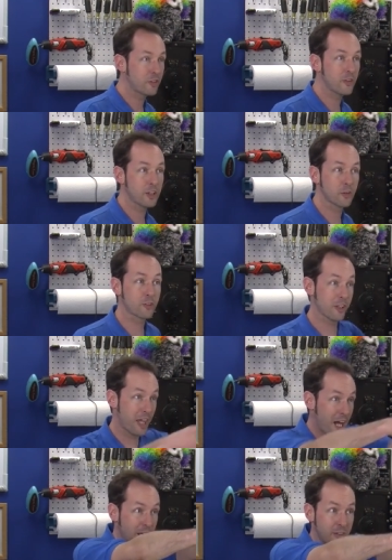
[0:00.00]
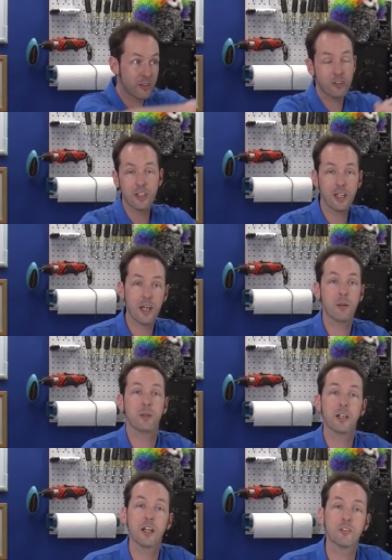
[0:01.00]
these videos live as they
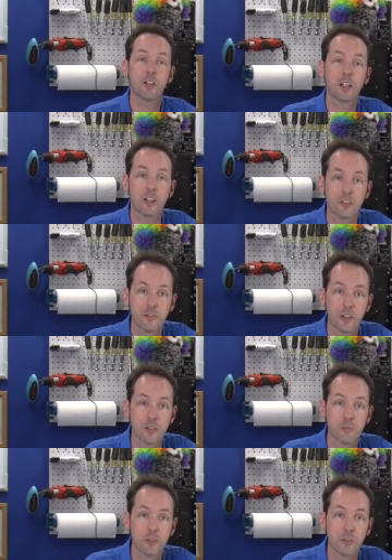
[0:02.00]
happen and have all kinds of fun.